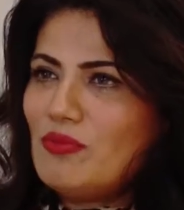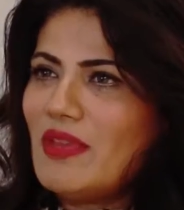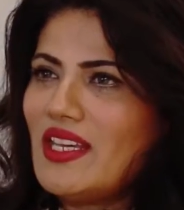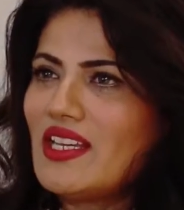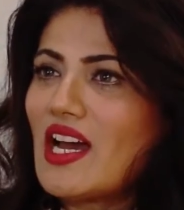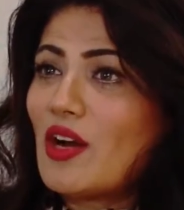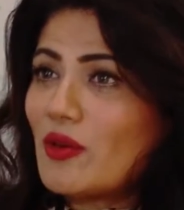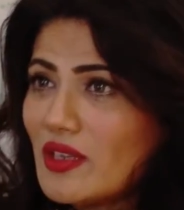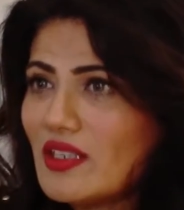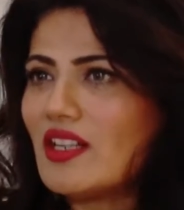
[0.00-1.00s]
make
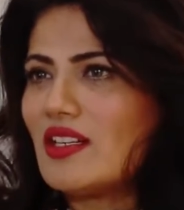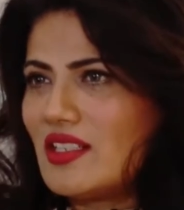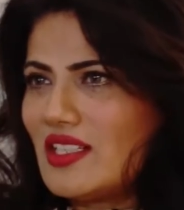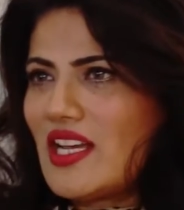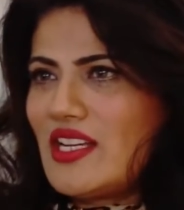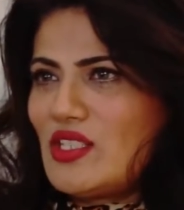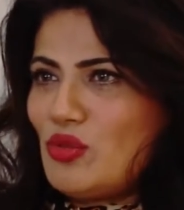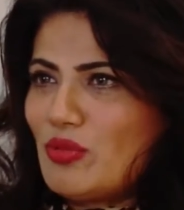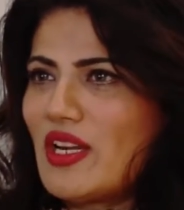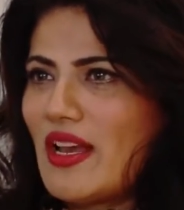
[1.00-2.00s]
our clients
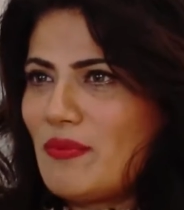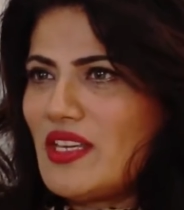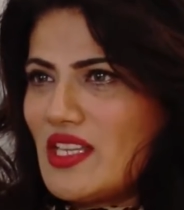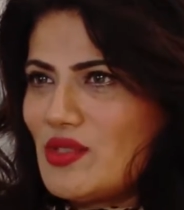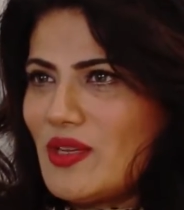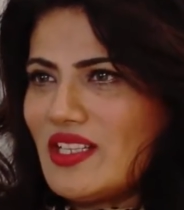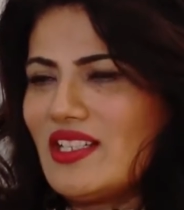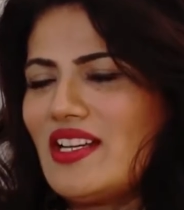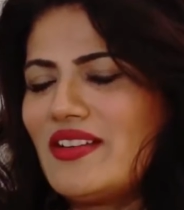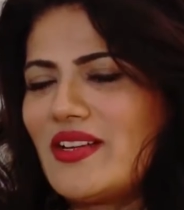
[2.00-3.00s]
super happy as well,
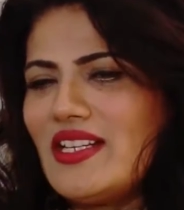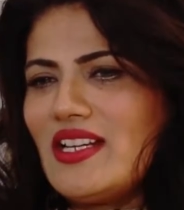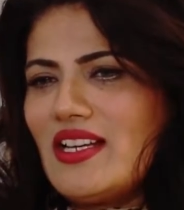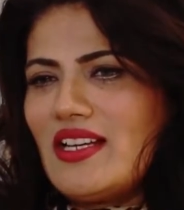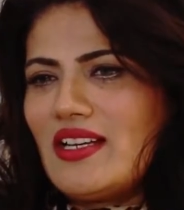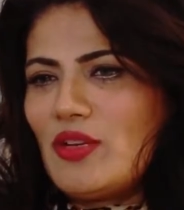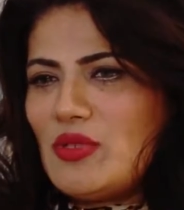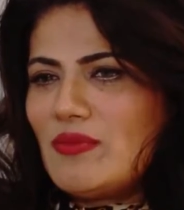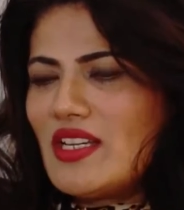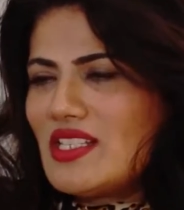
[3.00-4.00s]
right?
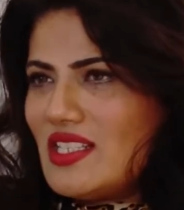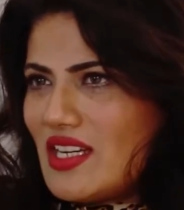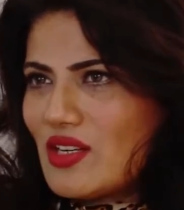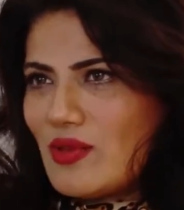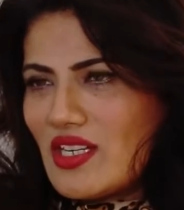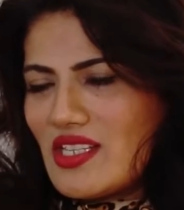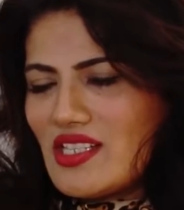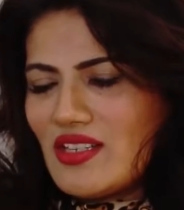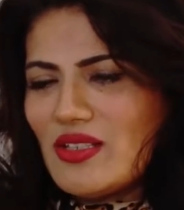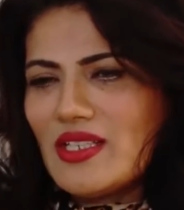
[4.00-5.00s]
Optimizing their
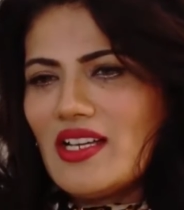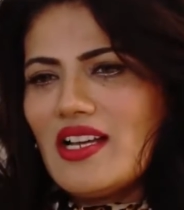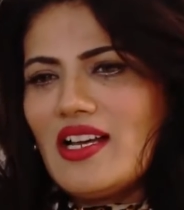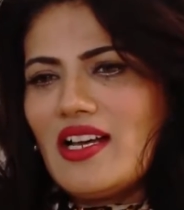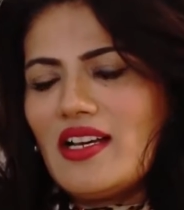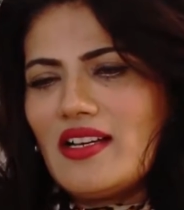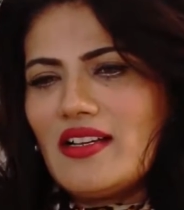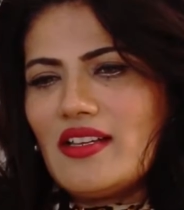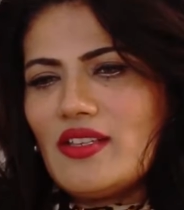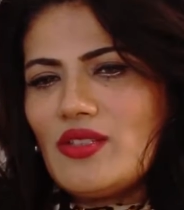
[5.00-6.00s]
queries and all.
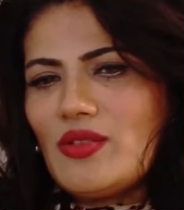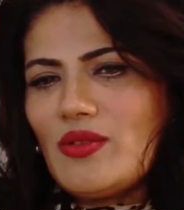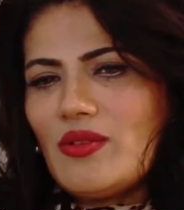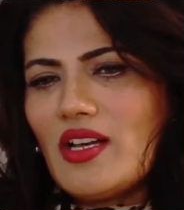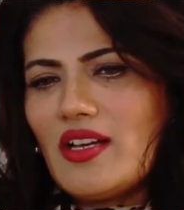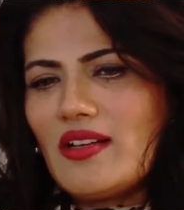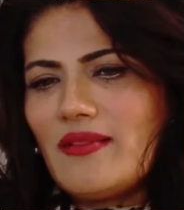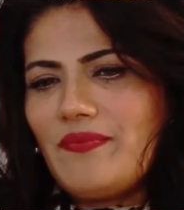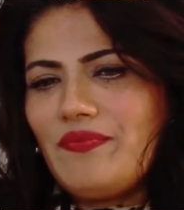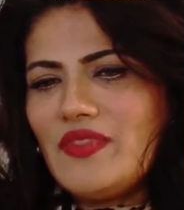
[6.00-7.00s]
So
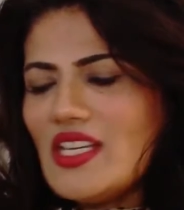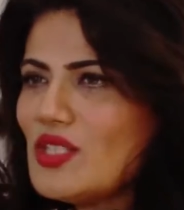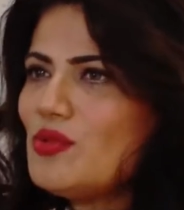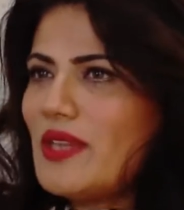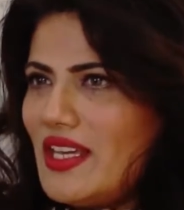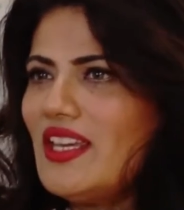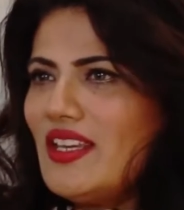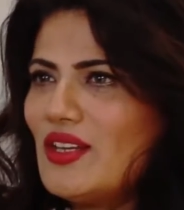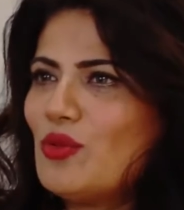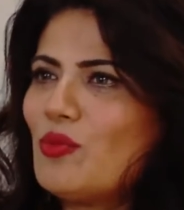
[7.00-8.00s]
this
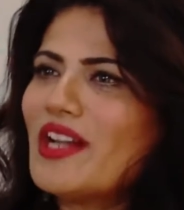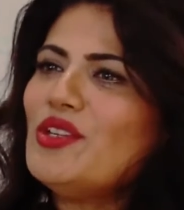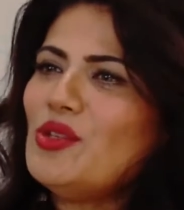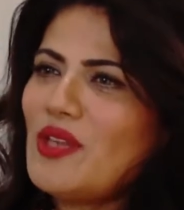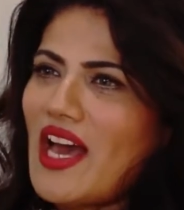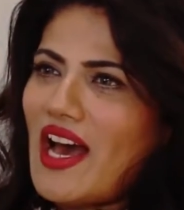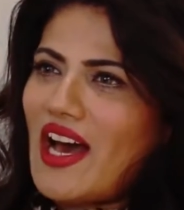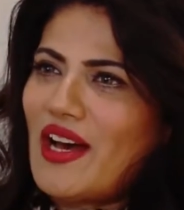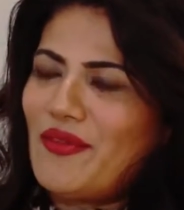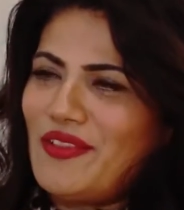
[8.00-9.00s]
way, what do you
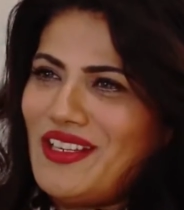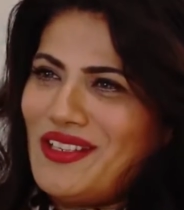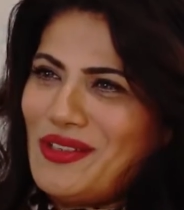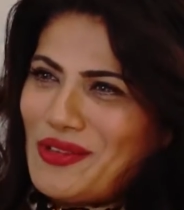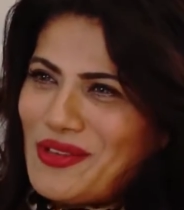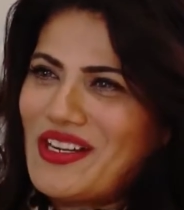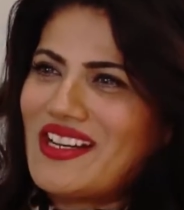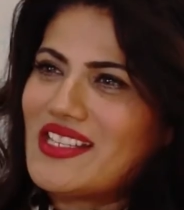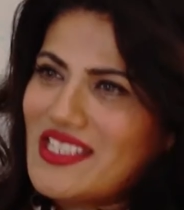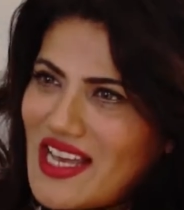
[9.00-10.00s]
have in your
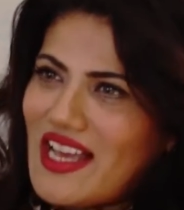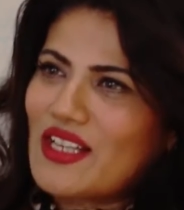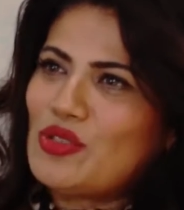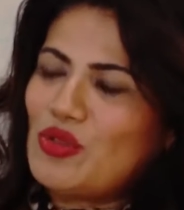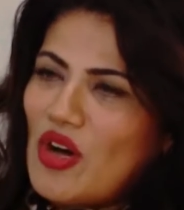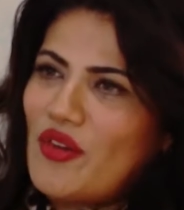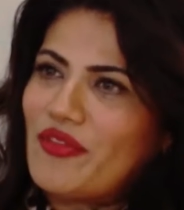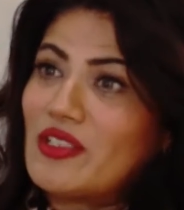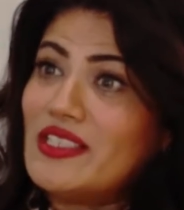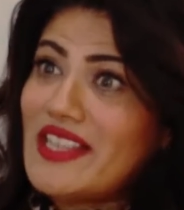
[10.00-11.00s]
stack to
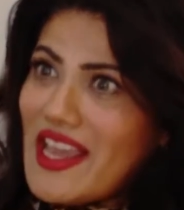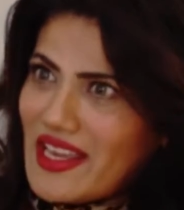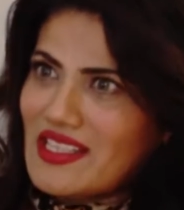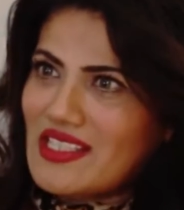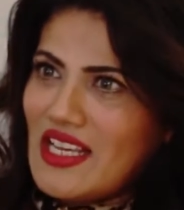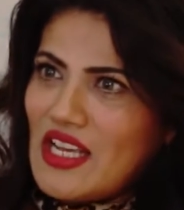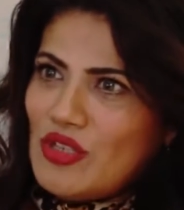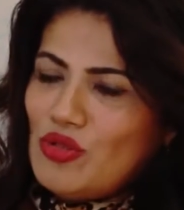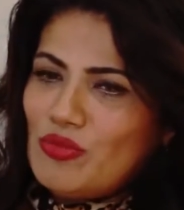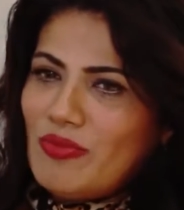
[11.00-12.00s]
offer next
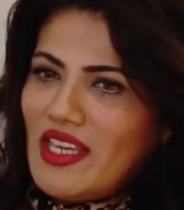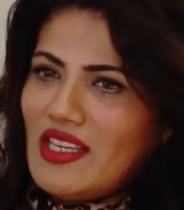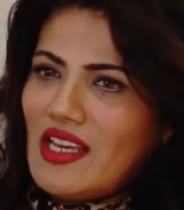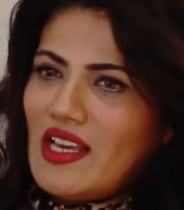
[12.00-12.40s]
to make